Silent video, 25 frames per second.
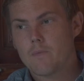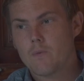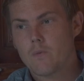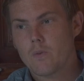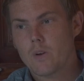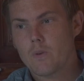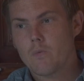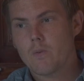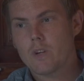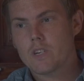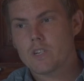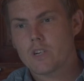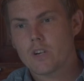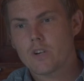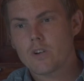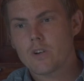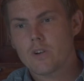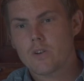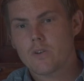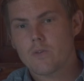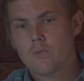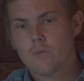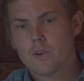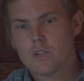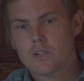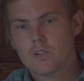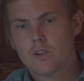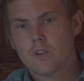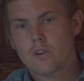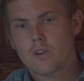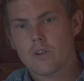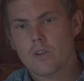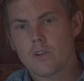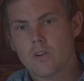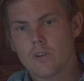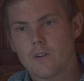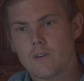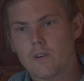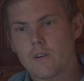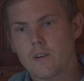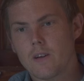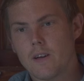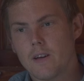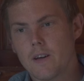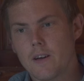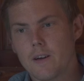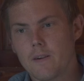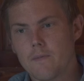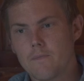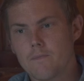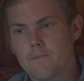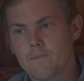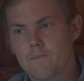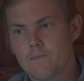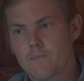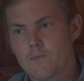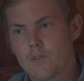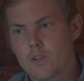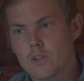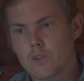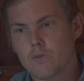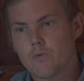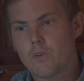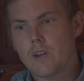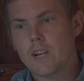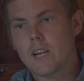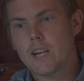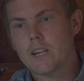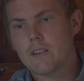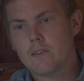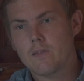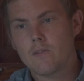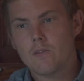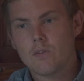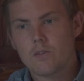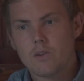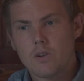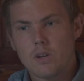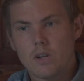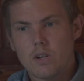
We should just really